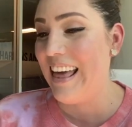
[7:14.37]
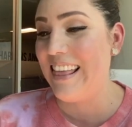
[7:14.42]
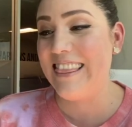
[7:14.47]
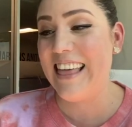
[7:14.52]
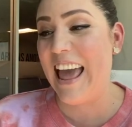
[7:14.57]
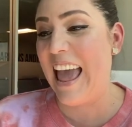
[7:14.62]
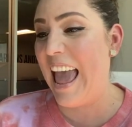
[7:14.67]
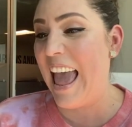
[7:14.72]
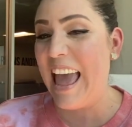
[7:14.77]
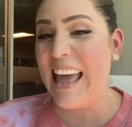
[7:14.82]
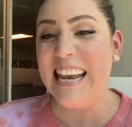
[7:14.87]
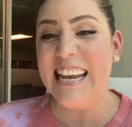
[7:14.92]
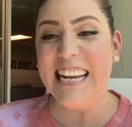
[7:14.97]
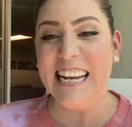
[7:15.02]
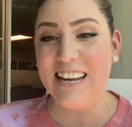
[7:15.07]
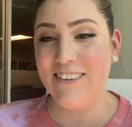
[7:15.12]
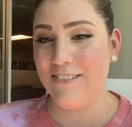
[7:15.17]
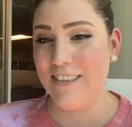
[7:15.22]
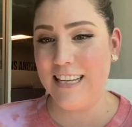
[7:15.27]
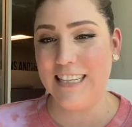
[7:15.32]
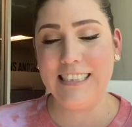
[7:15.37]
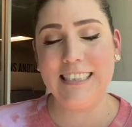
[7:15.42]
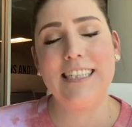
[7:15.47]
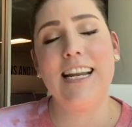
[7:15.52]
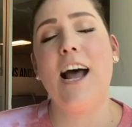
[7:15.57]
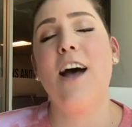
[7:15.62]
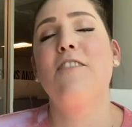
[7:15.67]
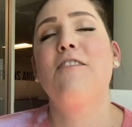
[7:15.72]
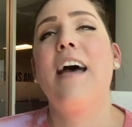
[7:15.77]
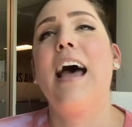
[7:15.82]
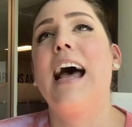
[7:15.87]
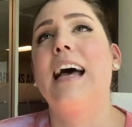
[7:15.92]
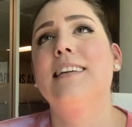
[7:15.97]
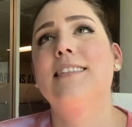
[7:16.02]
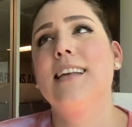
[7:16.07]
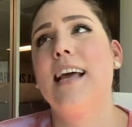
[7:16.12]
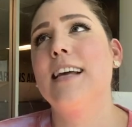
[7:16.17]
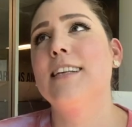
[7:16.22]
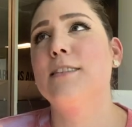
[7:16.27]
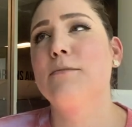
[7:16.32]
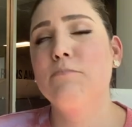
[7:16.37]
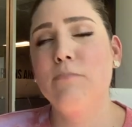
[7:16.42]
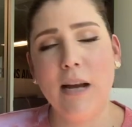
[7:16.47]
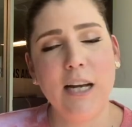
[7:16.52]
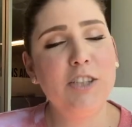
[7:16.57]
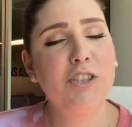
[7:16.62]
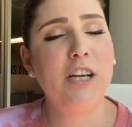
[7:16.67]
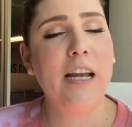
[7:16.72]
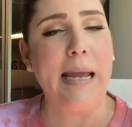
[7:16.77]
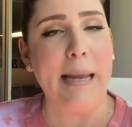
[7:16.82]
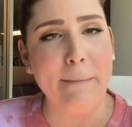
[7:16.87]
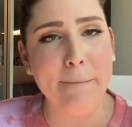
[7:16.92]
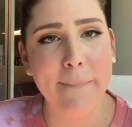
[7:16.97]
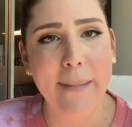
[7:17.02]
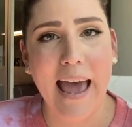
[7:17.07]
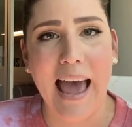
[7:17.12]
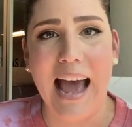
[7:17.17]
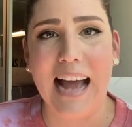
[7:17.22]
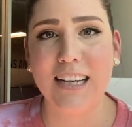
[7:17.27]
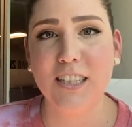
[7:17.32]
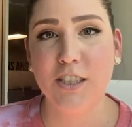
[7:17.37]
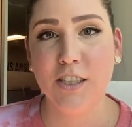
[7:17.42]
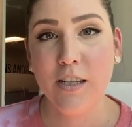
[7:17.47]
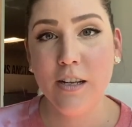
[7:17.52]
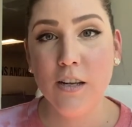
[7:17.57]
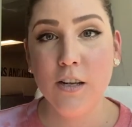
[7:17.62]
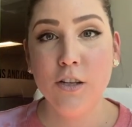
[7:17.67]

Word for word: that any of this stuff has as much impact